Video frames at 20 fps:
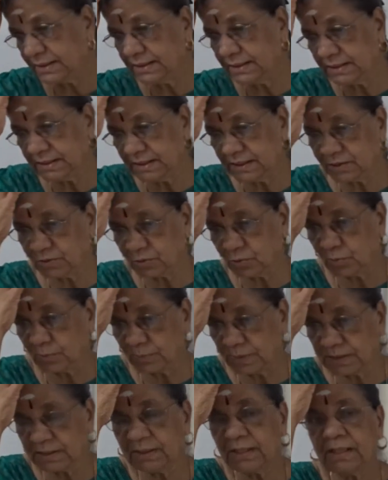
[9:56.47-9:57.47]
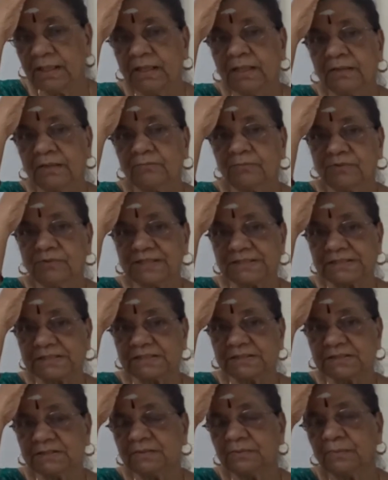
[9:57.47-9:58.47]
in human, first
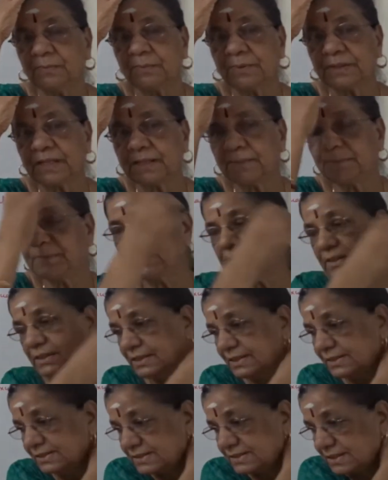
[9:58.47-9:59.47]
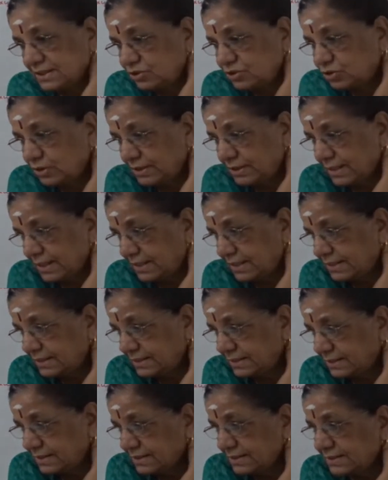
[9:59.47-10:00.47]
primary sexual
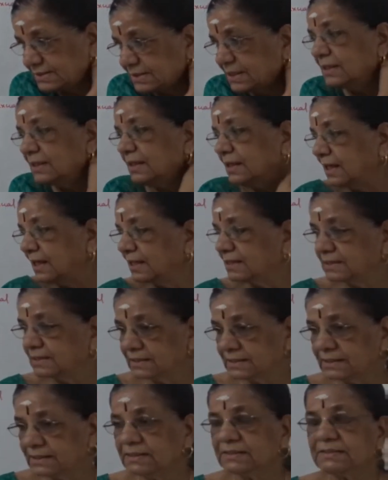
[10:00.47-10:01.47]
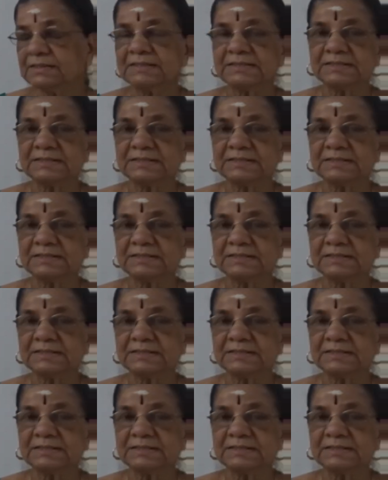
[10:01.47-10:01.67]
characters and then